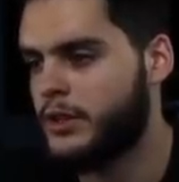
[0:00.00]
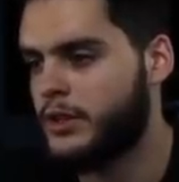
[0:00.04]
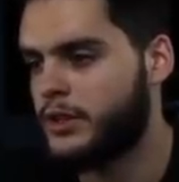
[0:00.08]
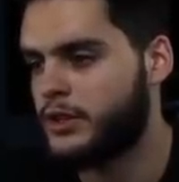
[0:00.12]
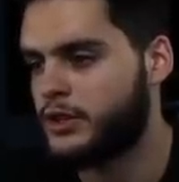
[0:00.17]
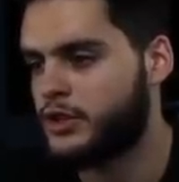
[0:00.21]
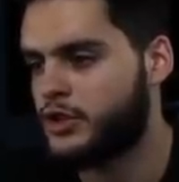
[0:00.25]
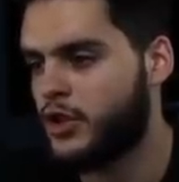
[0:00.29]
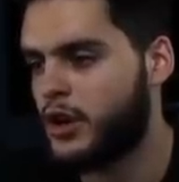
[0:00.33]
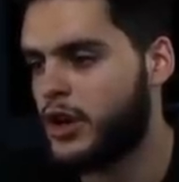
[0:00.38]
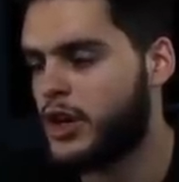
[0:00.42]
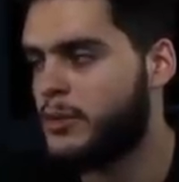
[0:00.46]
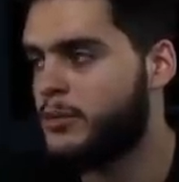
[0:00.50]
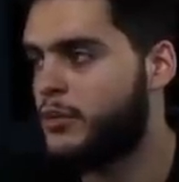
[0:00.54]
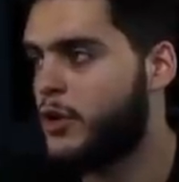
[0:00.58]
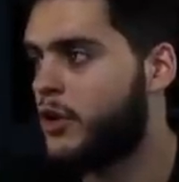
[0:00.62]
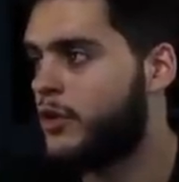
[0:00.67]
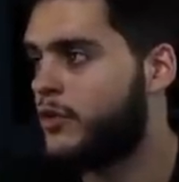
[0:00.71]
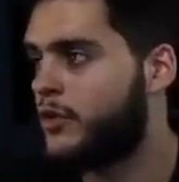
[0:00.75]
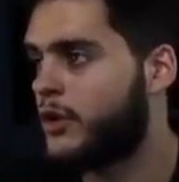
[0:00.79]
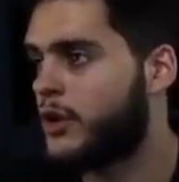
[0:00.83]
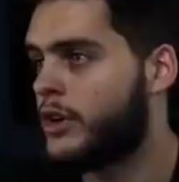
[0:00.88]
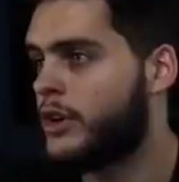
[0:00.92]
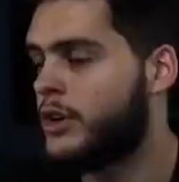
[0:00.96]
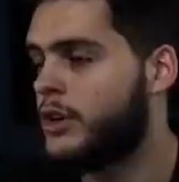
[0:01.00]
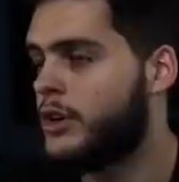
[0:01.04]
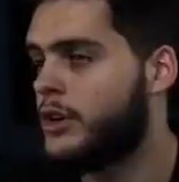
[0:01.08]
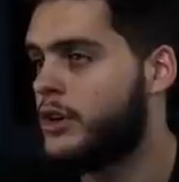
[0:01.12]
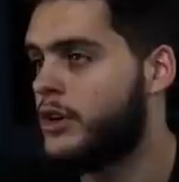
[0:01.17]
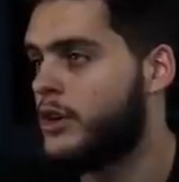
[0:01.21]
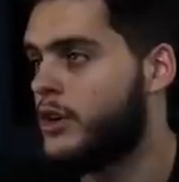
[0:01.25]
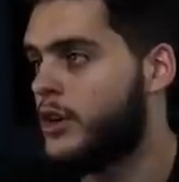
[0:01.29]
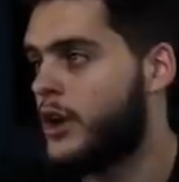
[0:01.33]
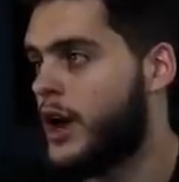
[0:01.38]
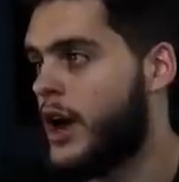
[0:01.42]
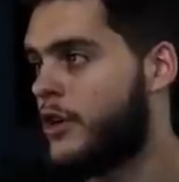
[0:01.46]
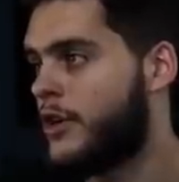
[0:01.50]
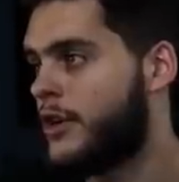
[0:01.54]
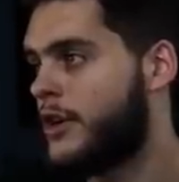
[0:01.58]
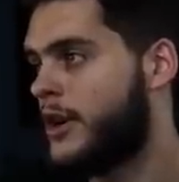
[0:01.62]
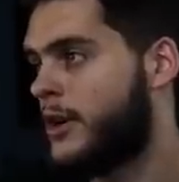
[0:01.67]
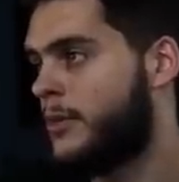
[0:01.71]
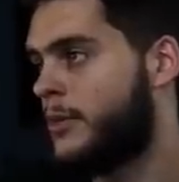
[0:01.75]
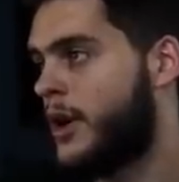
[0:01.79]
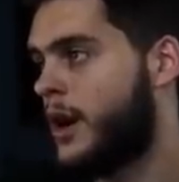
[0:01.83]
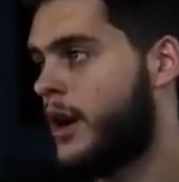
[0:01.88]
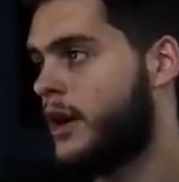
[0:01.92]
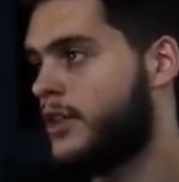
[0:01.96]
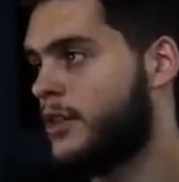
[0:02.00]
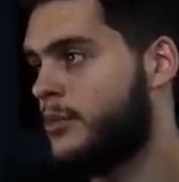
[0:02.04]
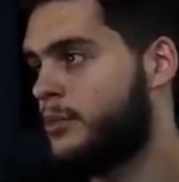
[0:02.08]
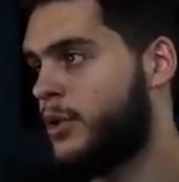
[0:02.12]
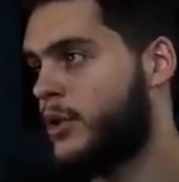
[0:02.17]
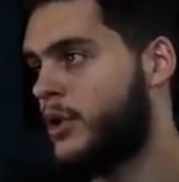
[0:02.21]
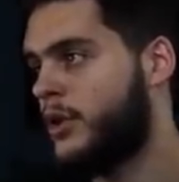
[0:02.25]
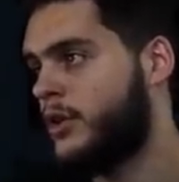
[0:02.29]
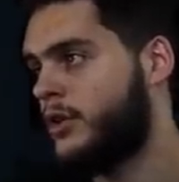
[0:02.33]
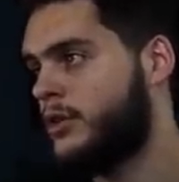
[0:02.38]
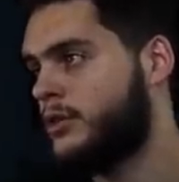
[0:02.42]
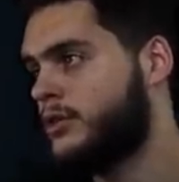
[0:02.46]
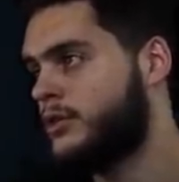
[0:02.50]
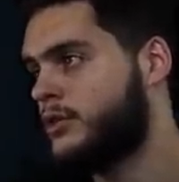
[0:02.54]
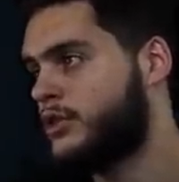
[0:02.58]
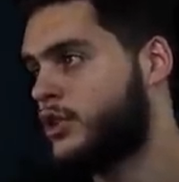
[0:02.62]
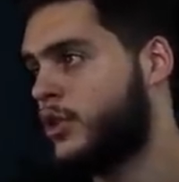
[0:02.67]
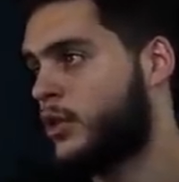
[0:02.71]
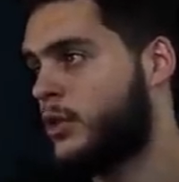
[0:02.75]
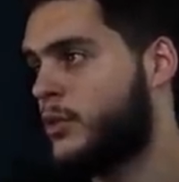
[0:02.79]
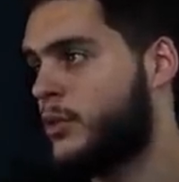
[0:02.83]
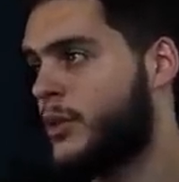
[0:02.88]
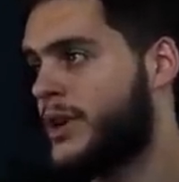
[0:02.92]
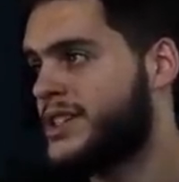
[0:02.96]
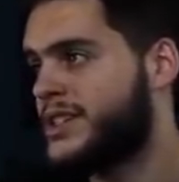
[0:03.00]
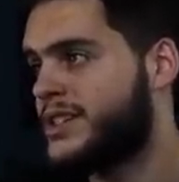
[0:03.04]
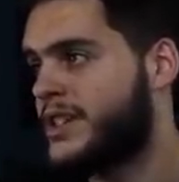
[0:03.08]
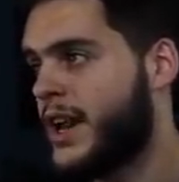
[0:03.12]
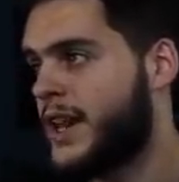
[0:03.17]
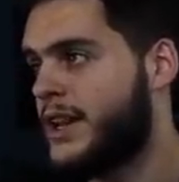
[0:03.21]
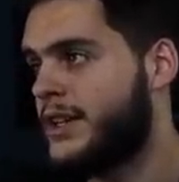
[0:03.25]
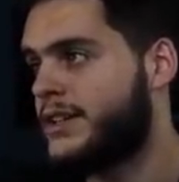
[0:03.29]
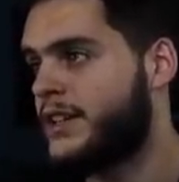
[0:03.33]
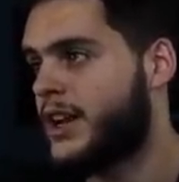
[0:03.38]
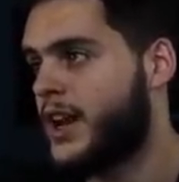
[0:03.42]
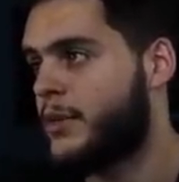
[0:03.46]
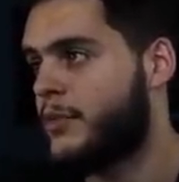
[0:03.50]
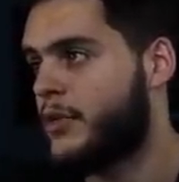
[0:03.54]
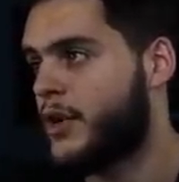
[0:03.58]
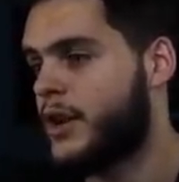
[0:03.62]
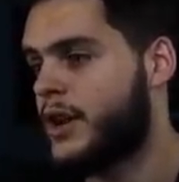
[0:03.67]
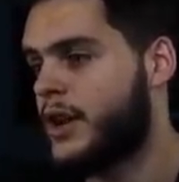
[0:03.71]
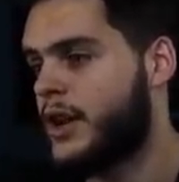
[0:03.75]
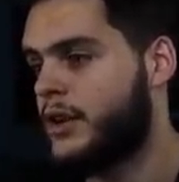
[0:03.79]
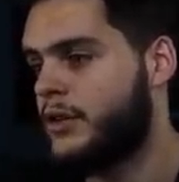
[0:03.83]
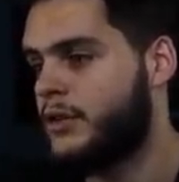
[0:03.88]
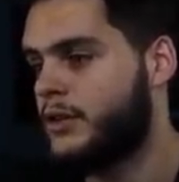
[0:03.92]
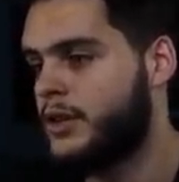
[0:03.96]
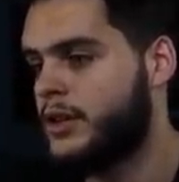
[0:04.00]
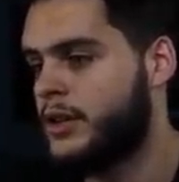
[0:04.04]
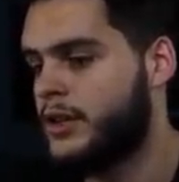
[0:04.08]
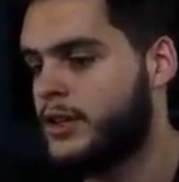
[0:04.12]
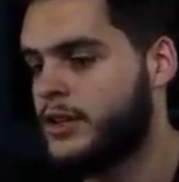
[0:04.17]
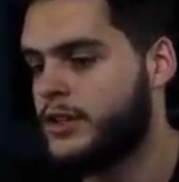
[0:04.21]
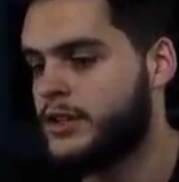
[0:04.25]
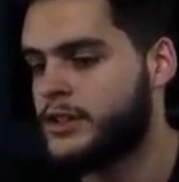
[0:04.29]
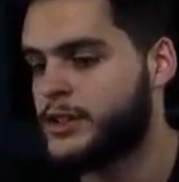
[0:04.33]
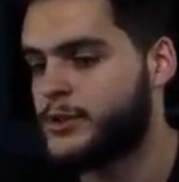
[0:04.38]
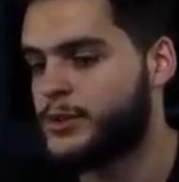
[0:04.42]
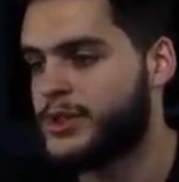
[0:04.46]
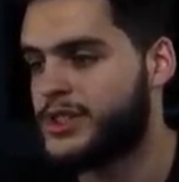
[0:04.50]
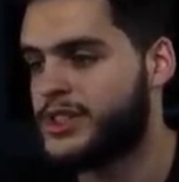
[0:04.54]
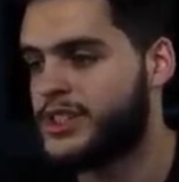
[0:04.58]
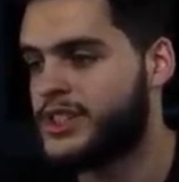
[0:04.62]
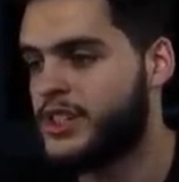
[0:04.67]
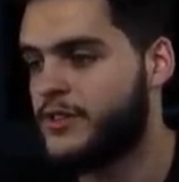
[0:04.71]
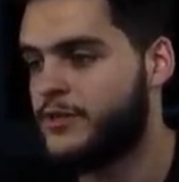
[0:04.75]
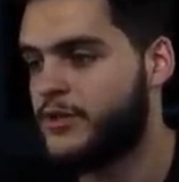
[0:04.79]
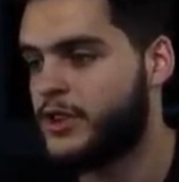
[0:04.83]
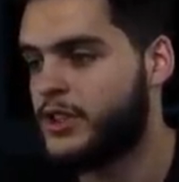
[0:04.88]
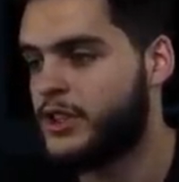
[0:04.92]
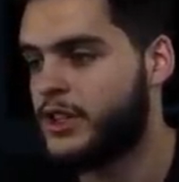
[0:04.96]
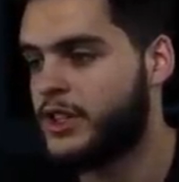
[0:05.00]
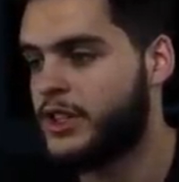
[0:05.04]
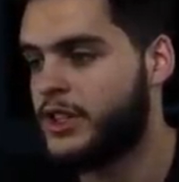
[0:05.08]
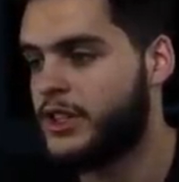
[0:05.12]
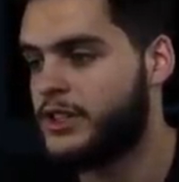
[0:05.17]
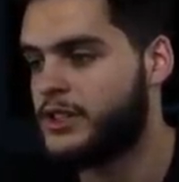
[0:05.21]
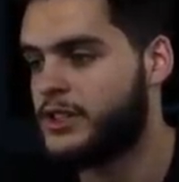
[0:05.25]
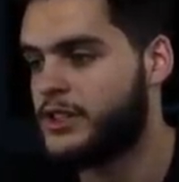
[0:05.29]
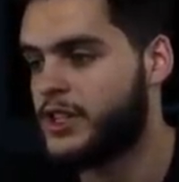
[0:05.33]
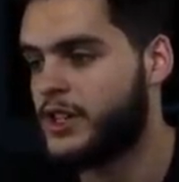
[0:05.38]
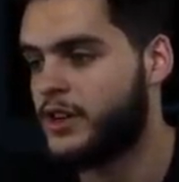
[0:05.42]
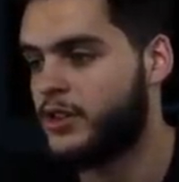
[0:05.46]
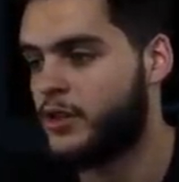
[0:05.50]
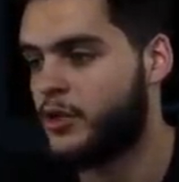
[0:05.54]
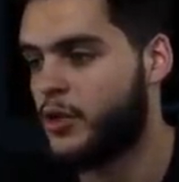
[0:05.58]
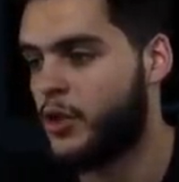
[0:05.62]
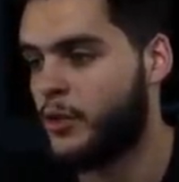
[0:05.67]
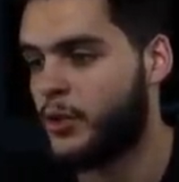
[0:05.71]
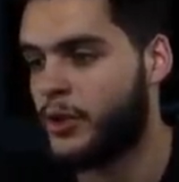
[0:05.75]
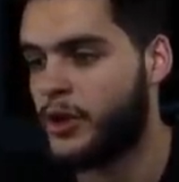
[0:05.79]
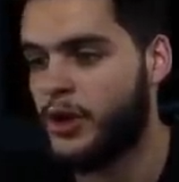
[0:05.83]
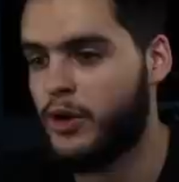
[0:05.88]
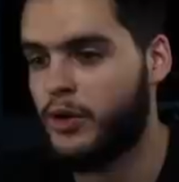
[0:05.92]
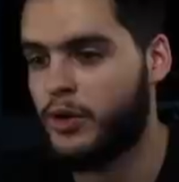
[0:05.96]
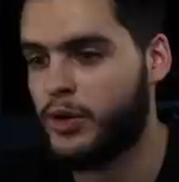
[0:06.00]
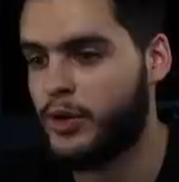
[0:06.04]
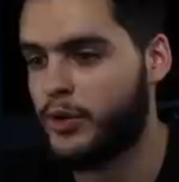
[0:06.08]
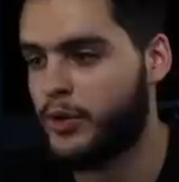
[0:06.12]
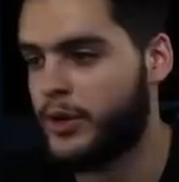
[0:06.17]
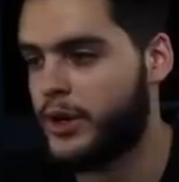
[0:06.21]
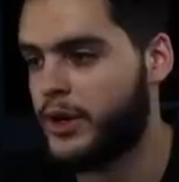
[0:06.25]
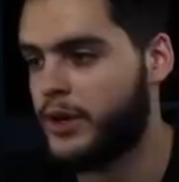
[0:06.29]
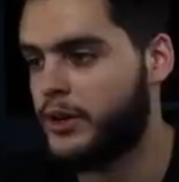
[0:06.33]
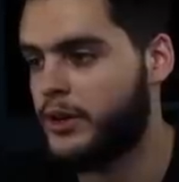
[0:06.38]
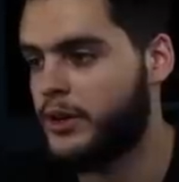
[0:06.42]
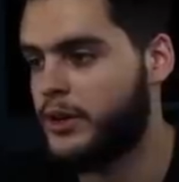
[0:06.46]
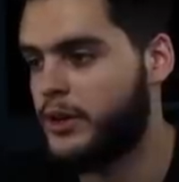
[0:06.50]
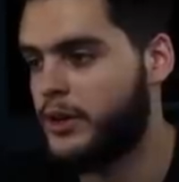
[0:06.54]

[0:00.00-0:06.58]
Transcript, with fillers: Truck him over. Hurry up. On the ball. Don't be wasting any time right now, specifically considering what we're going through here.